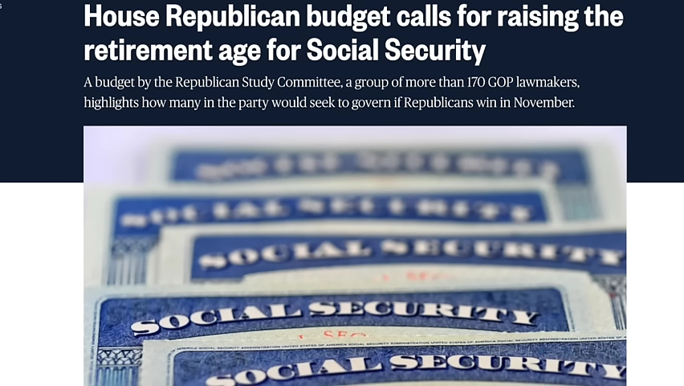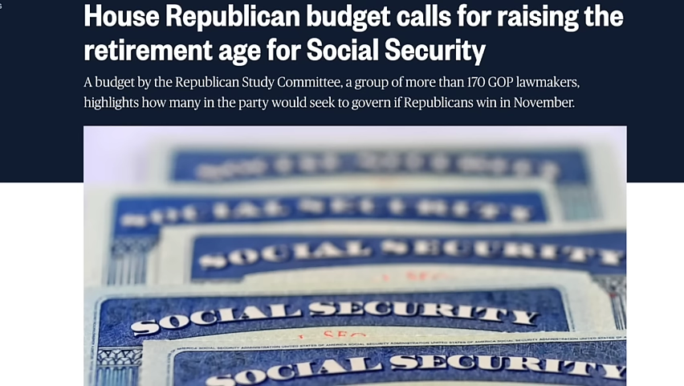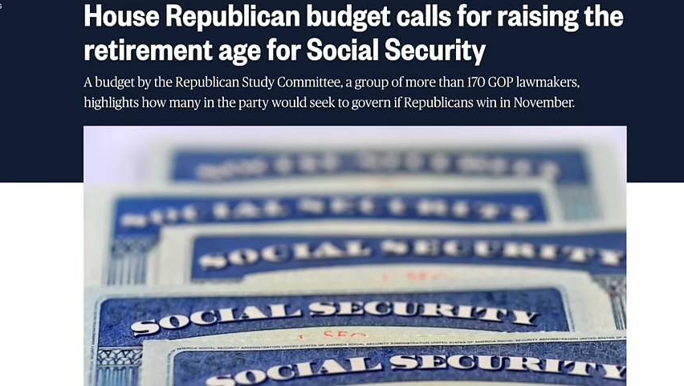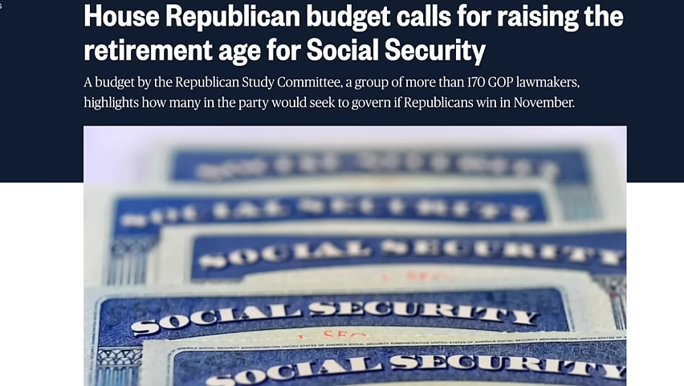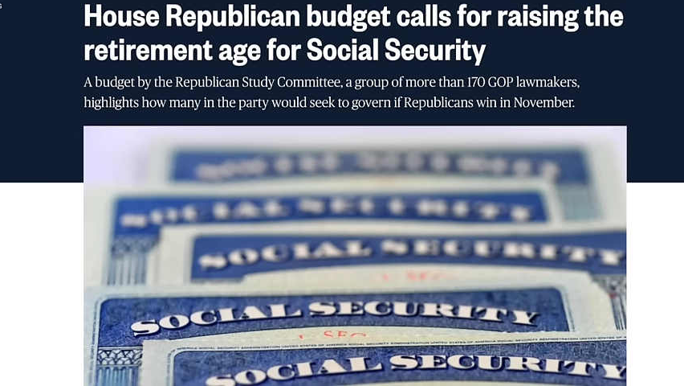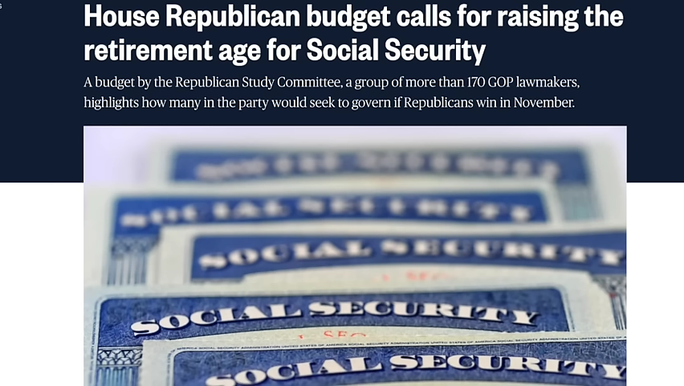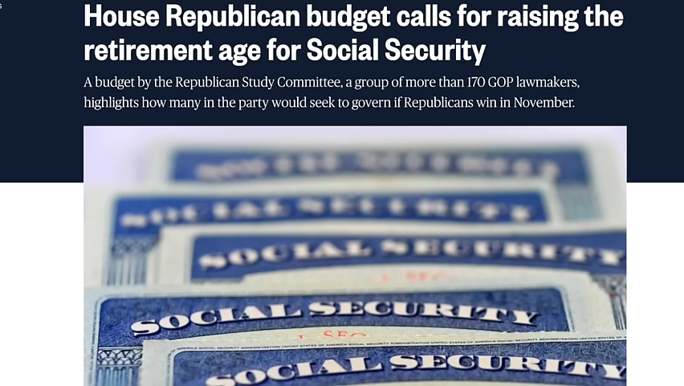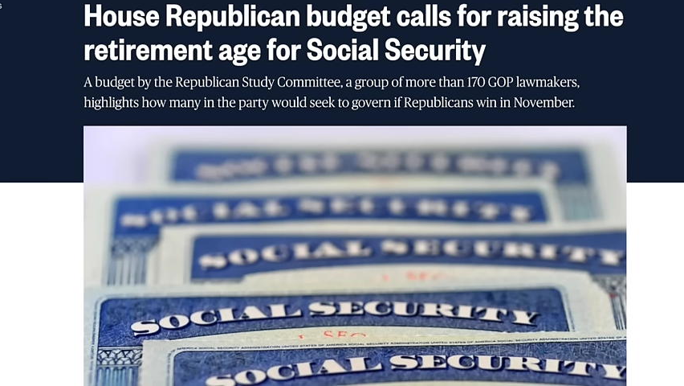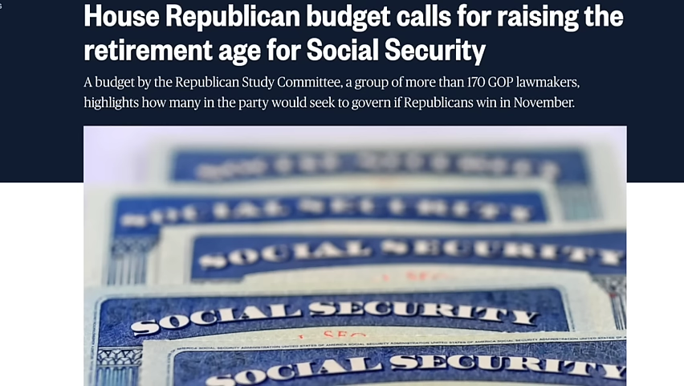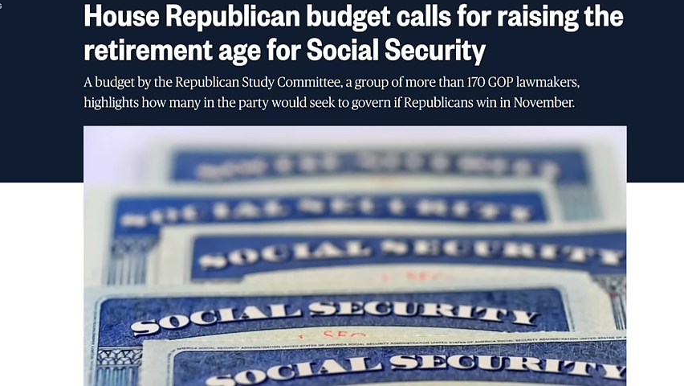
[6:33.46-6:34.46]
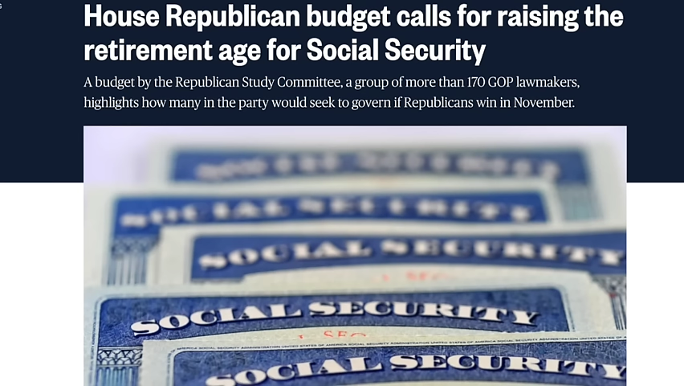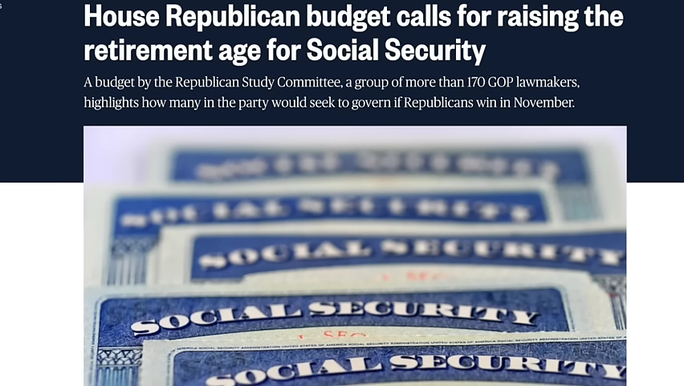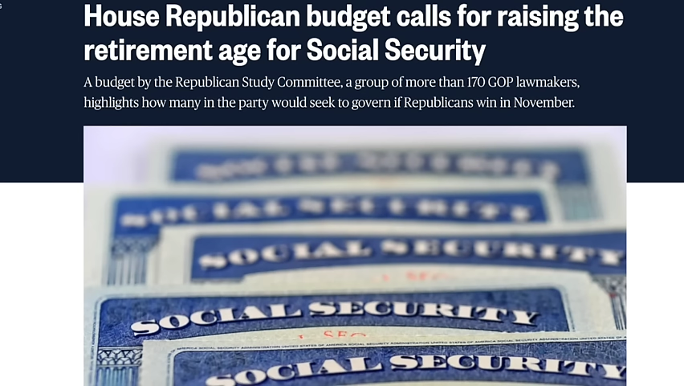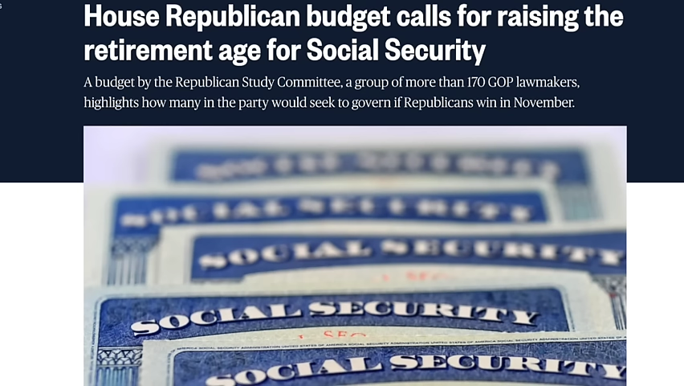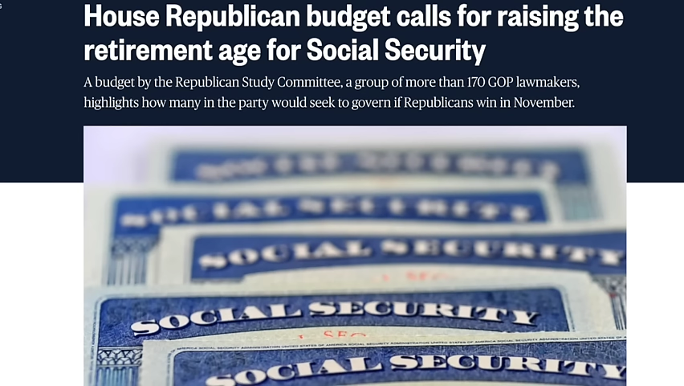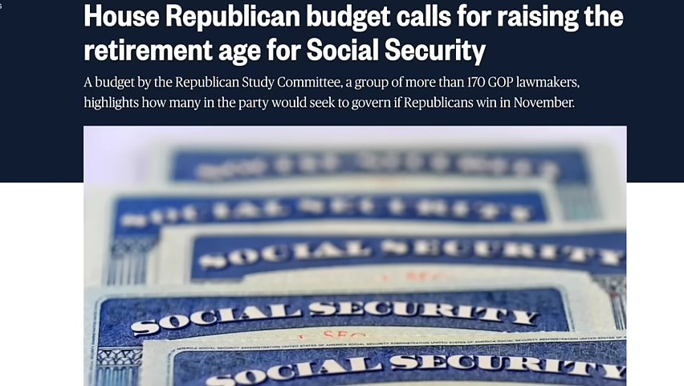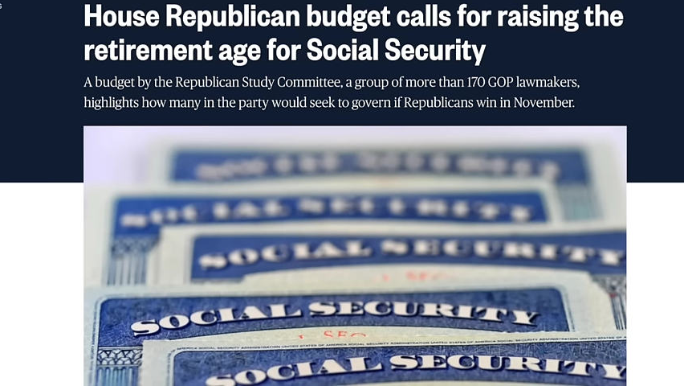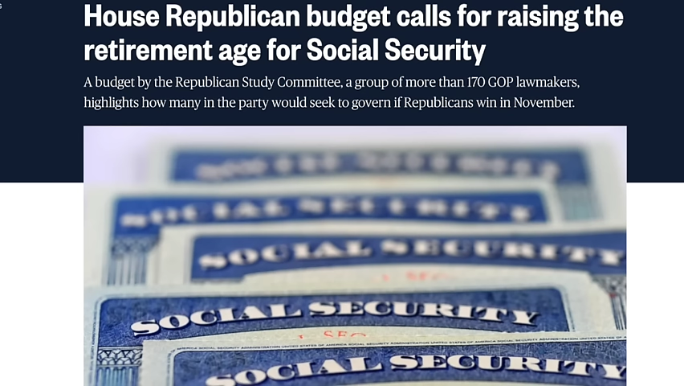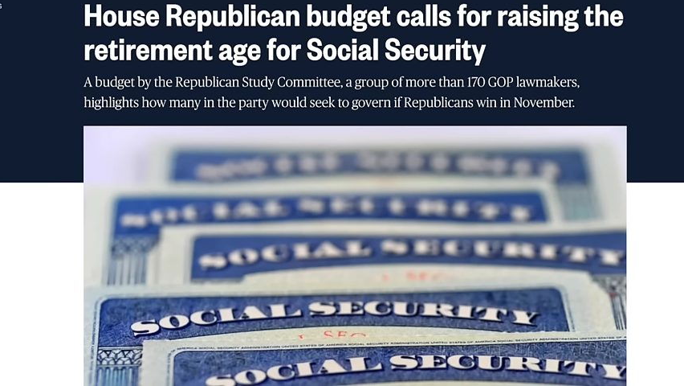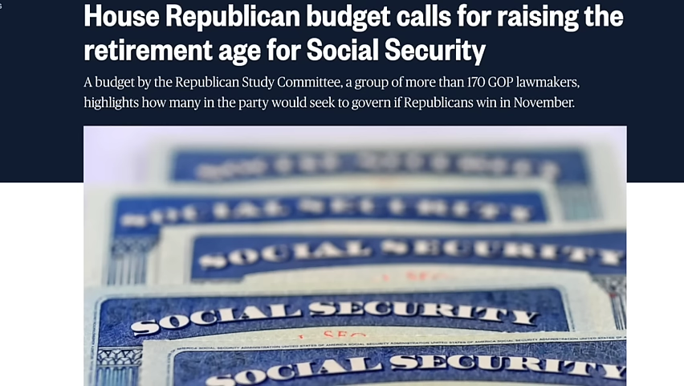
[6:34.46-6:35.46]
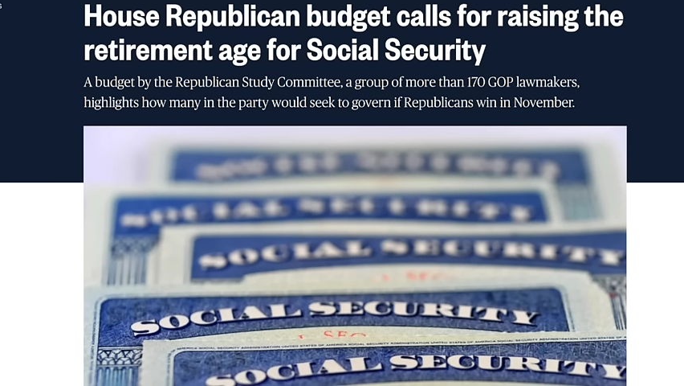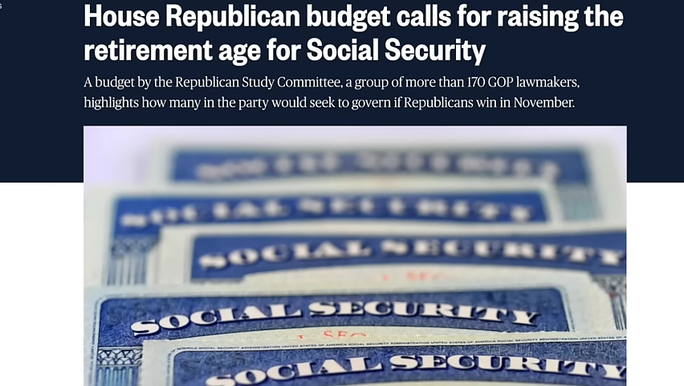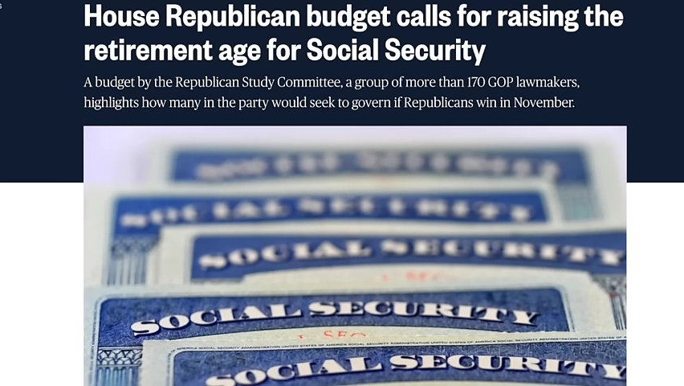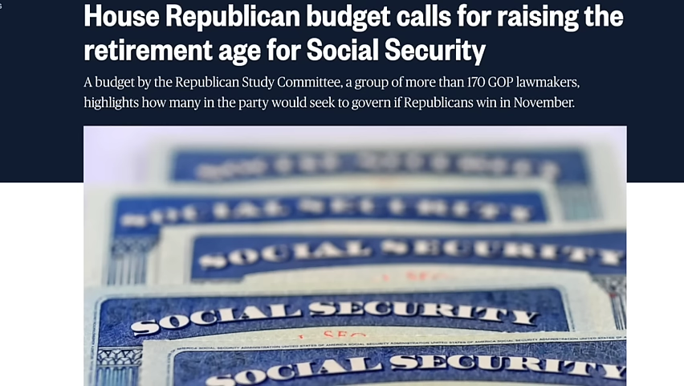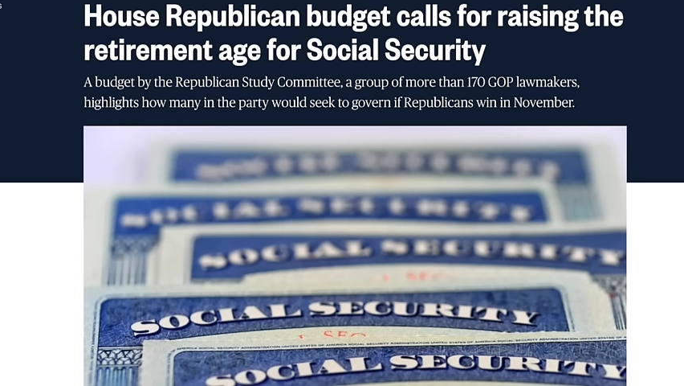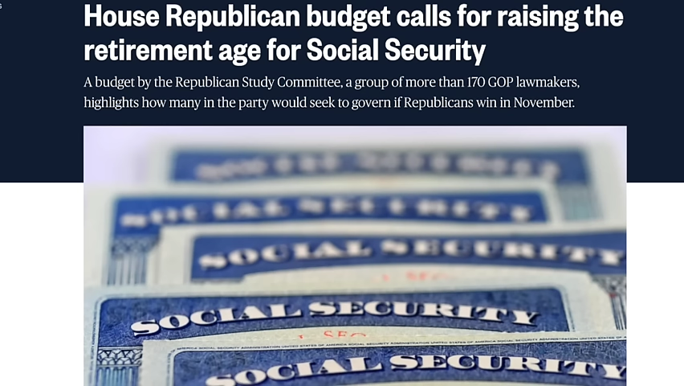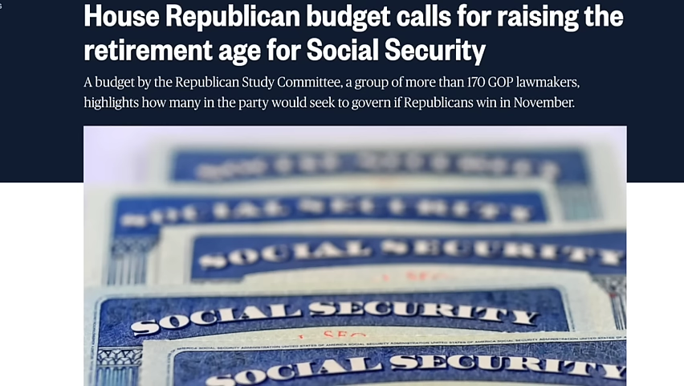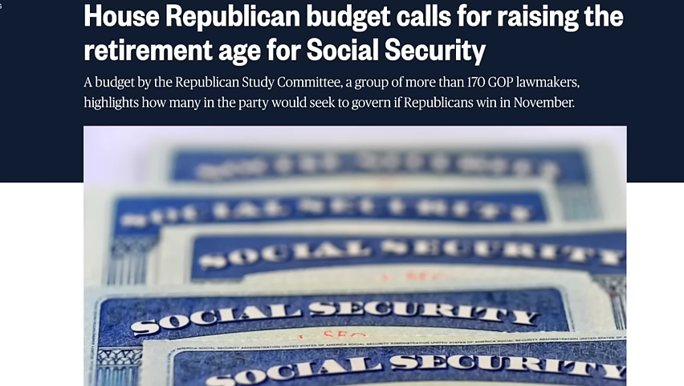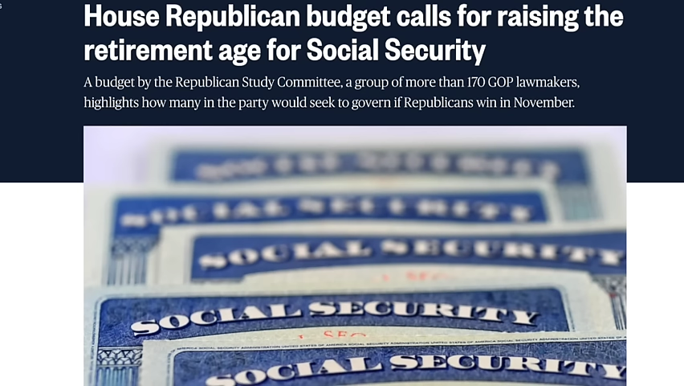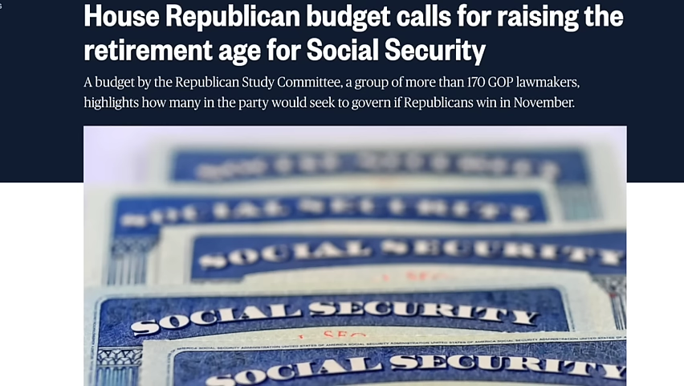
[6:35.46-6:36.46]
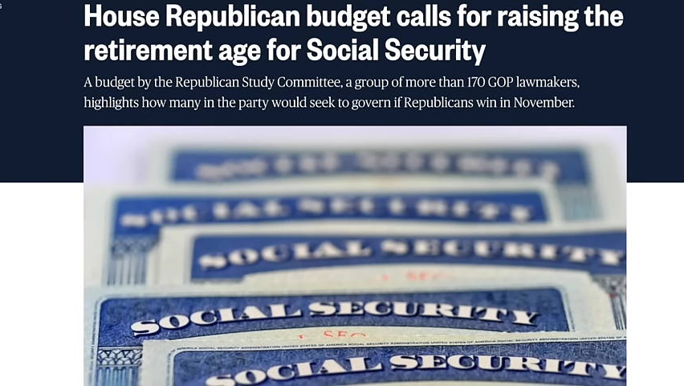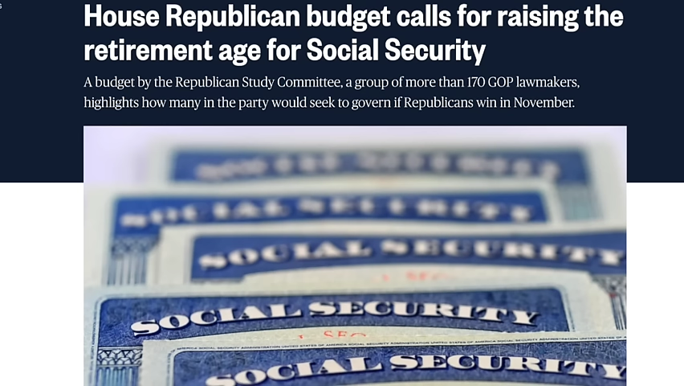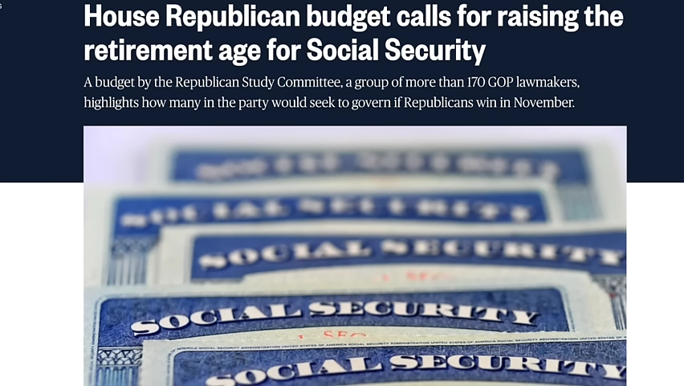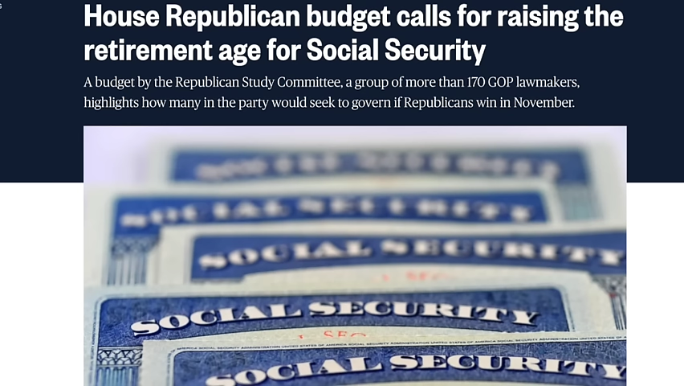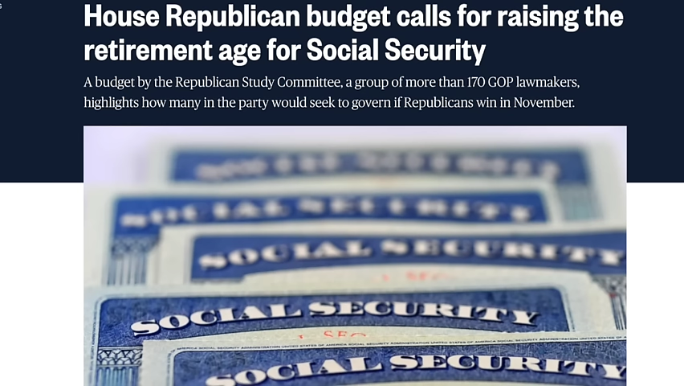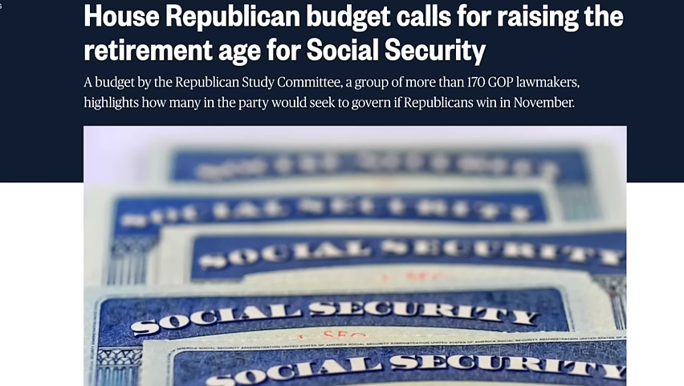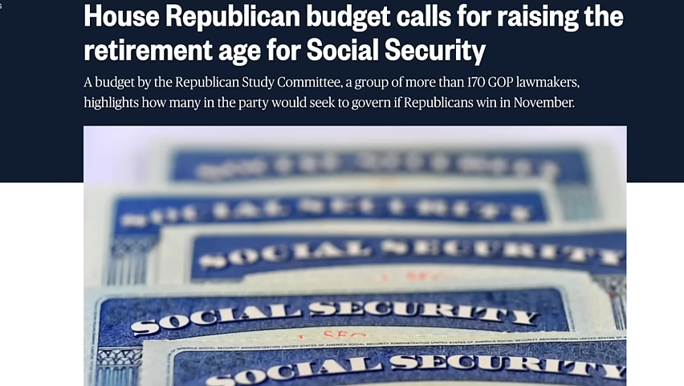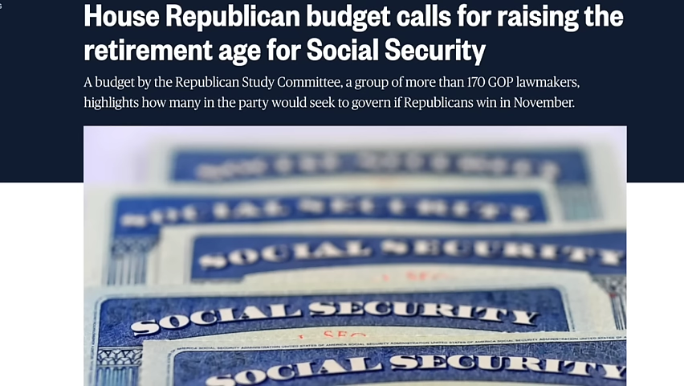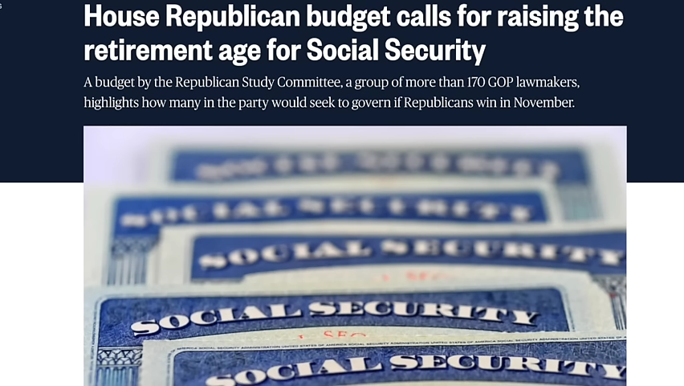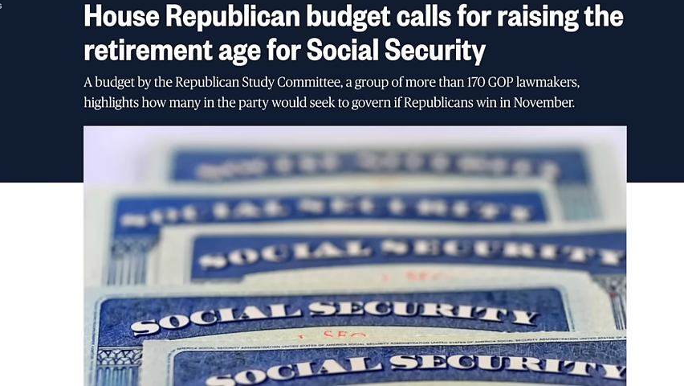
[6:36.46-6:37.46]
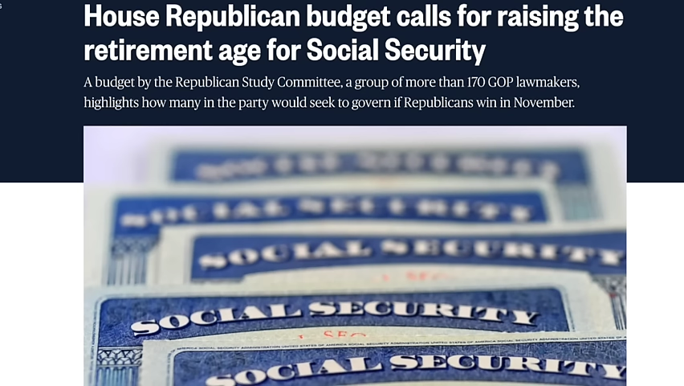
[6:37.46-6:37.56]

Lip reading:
No face is visible, so there are no lips to read.